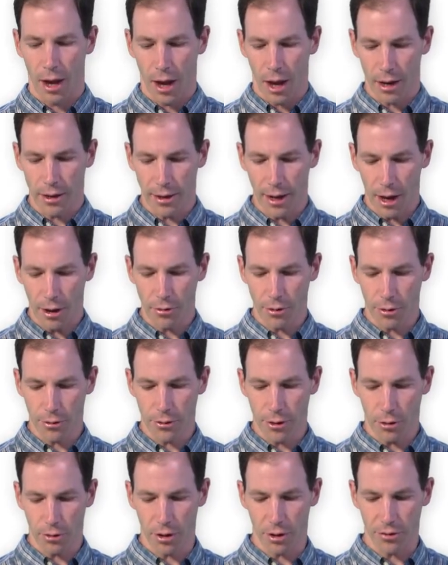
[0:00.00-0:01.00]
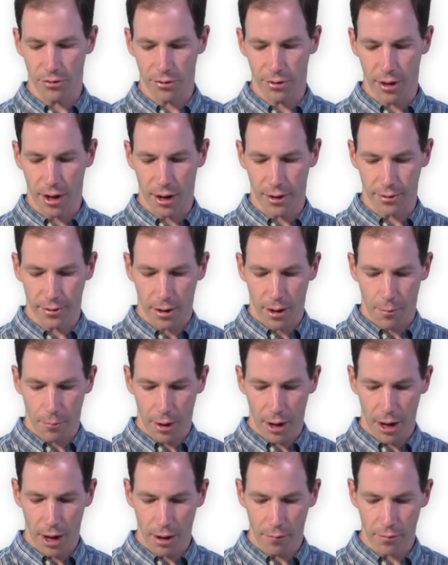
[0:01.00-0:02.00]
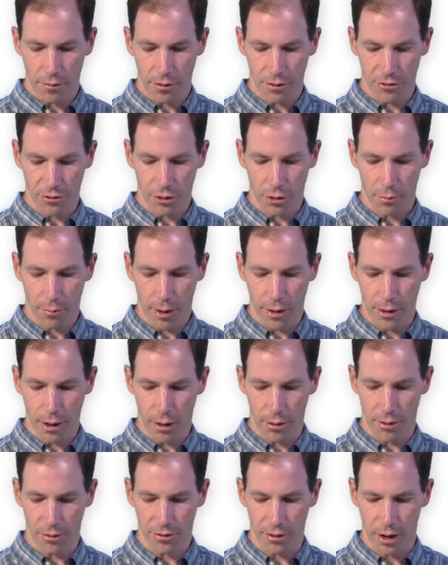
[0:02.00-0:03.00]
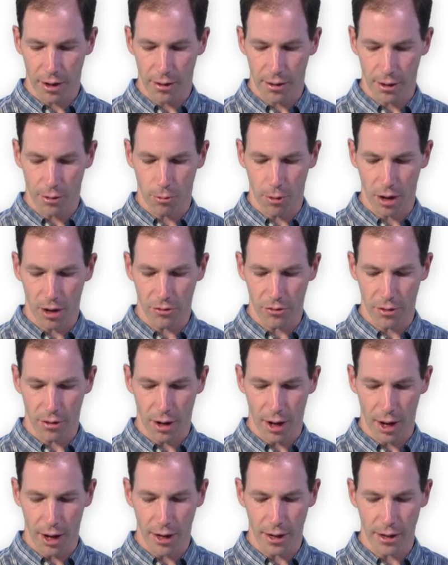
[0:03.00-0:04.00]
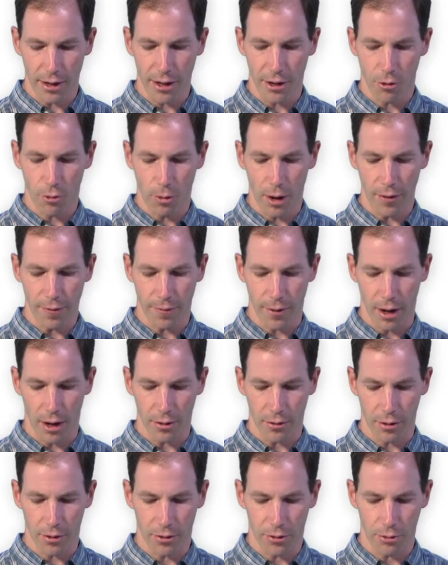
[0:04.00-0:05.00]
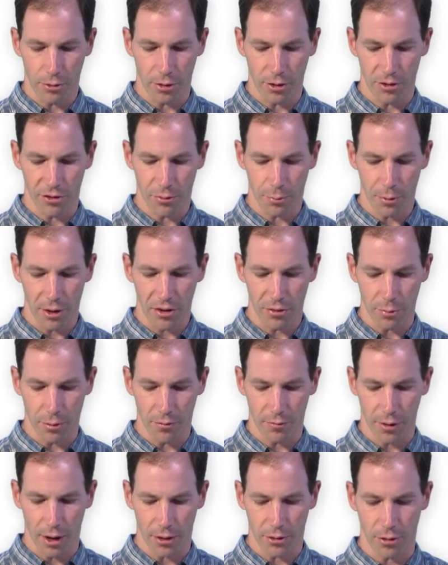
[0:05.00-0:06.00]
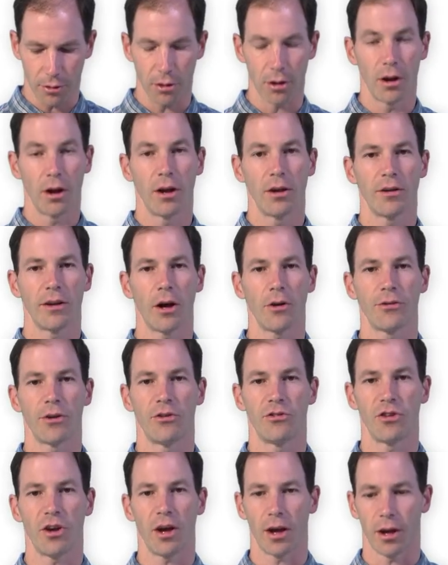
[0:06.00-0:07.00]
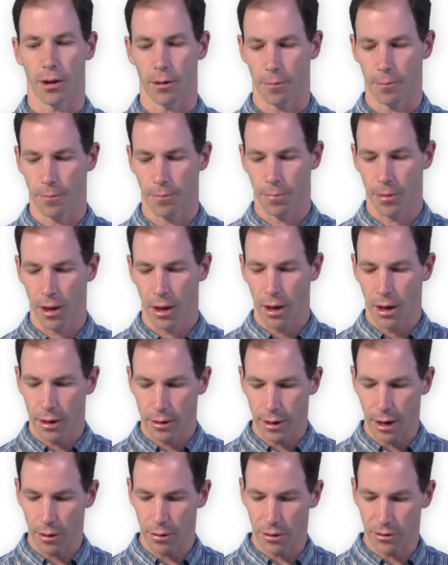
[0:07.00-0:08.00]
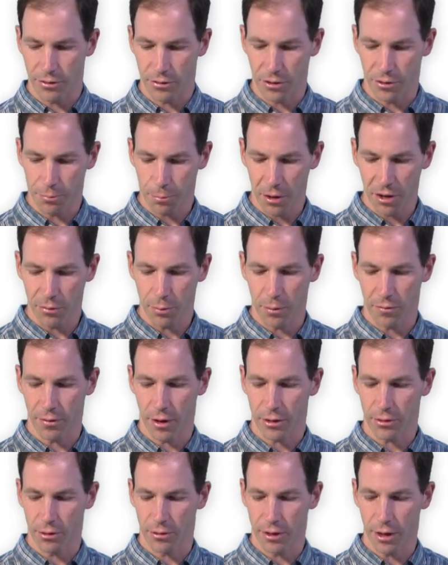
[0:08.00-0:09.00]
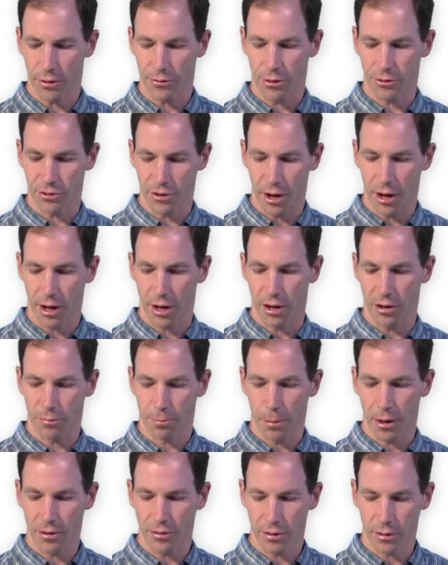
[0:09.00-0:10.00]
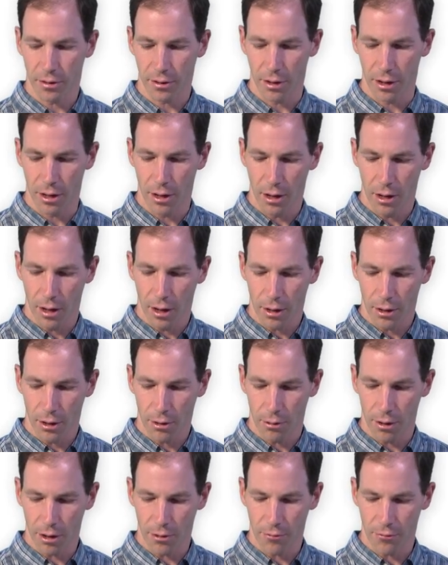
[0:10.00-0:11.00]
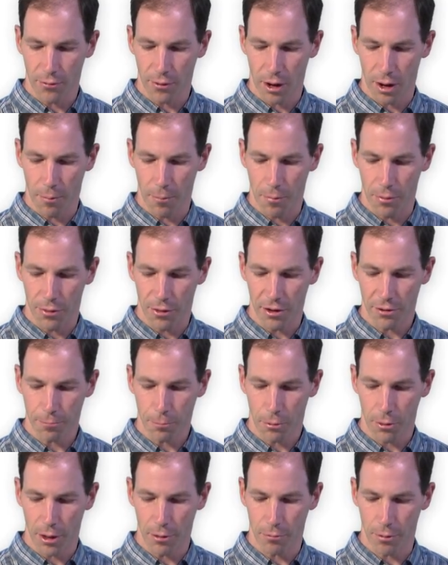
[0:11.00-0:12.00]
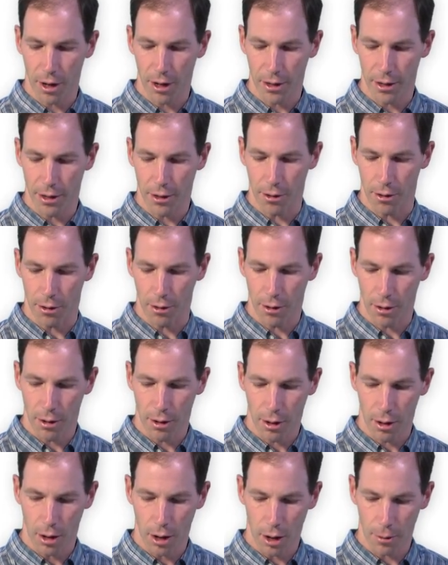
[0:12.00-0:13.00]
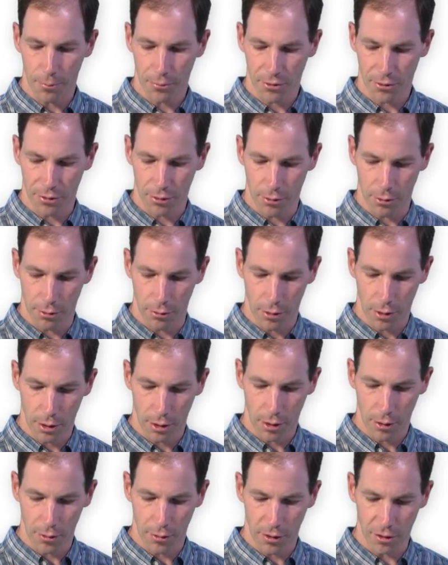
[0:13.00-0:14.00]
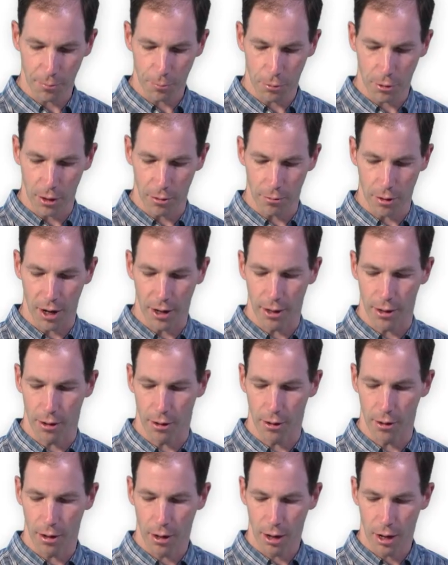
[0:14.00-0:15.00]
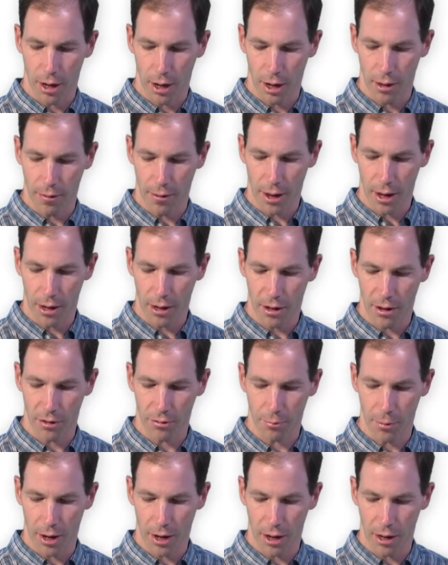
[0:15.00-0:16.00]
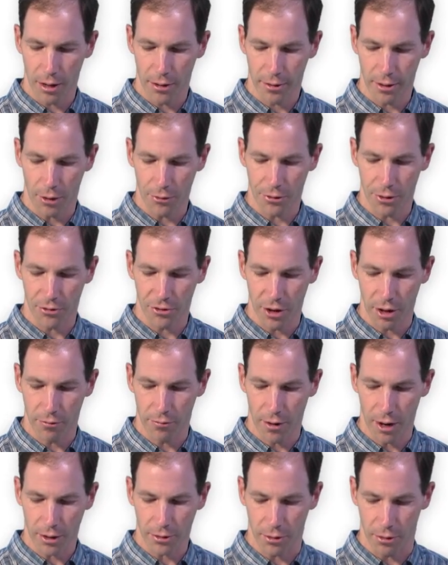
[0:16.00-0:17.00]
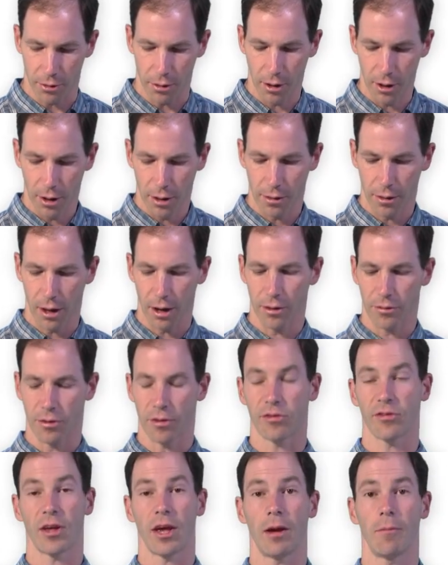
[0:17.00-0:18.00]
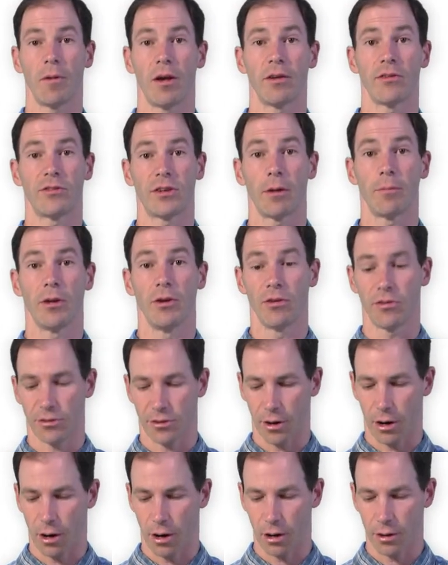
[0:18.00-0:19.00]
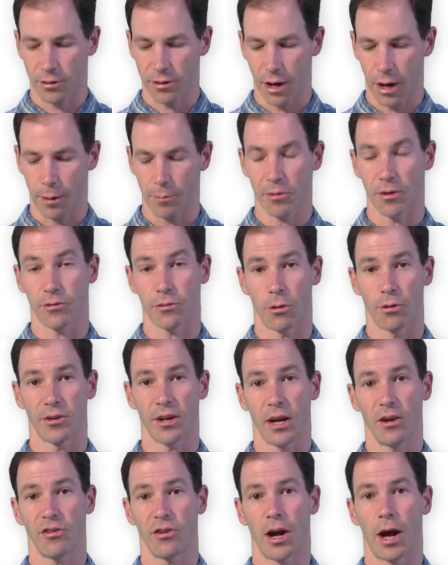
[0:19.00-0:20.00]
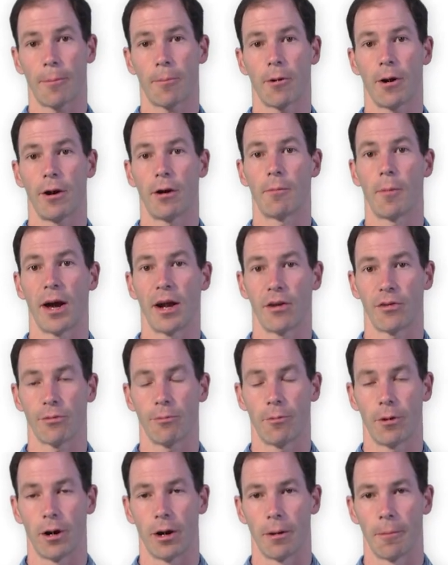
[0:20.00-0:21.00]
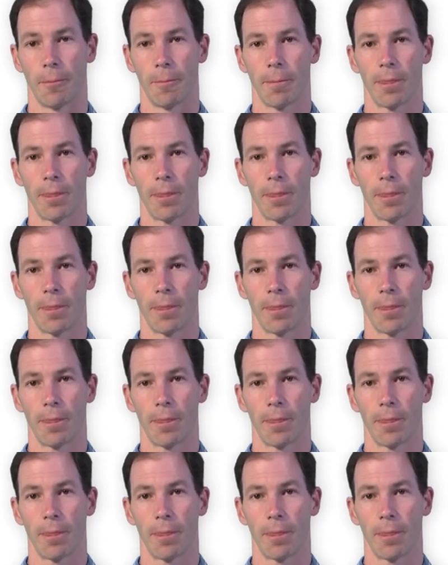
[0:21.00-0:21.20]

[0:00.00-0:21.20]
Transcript: And now you'll notice that by having this term on the other side of the equation, I can equate that to a displacement vector, delta J. Now this displacement vector, delta J, is basically going from this point right here up to this point right here, and that is my delta J vector. That is the same as W star times its rotation operator minus 1.